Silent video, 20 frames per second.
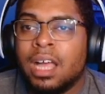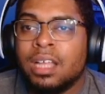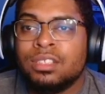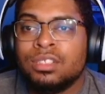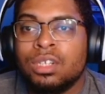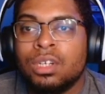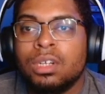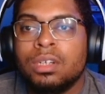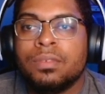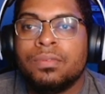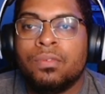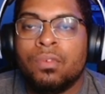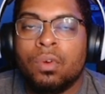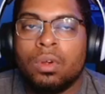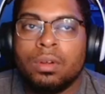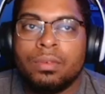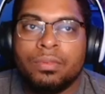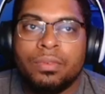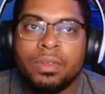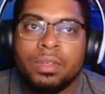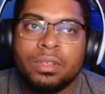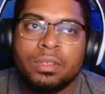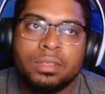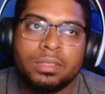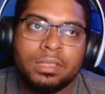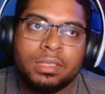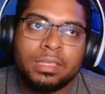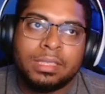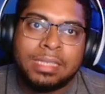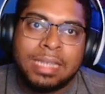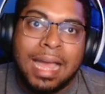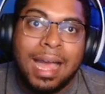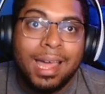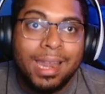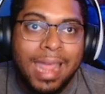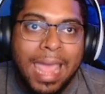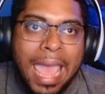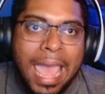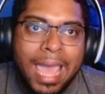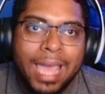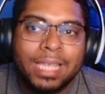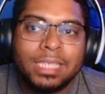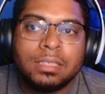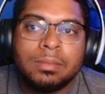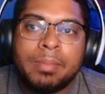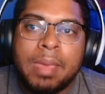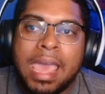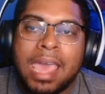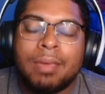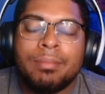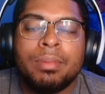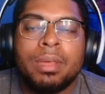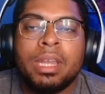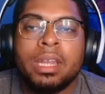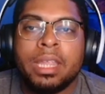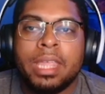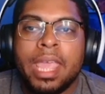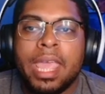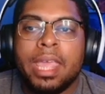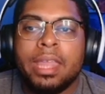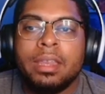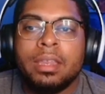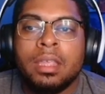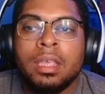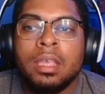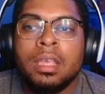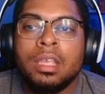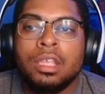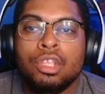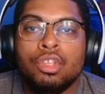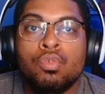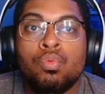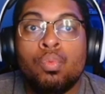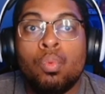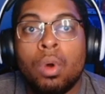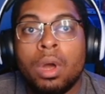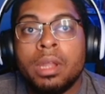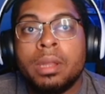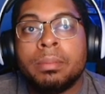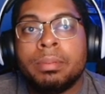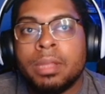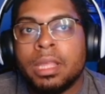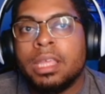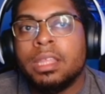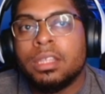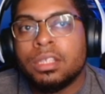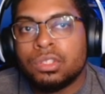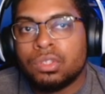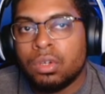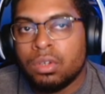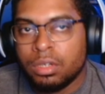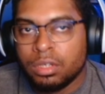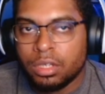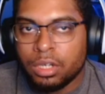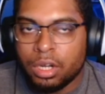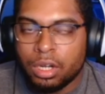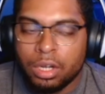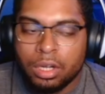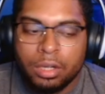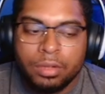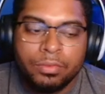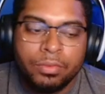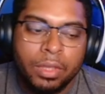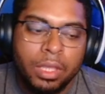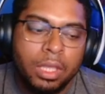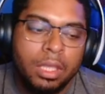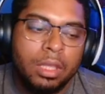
Turn 4 feels not as bad, but again, you want to play this on curve.